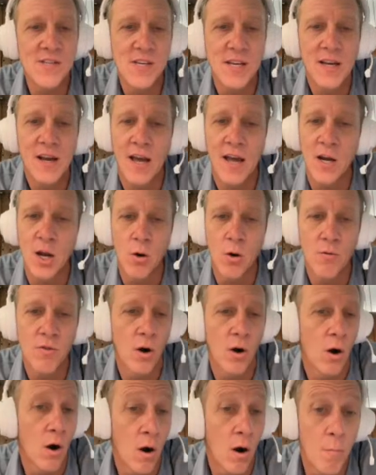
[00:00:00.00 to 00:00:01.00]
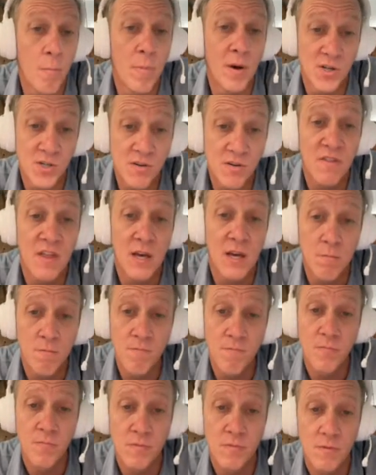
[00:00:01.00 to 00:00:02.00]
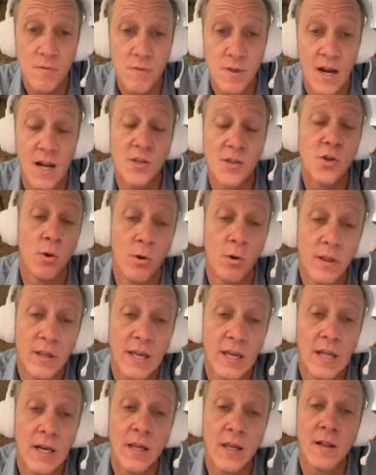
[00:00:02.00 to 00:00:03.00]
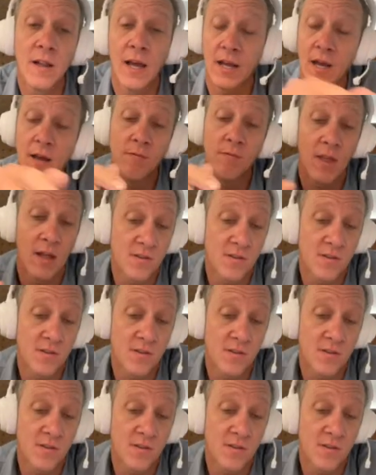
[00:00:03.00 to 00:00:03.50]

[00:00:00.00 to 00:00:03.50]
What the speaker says: I know there are a bunch of them, and I totally get it. That's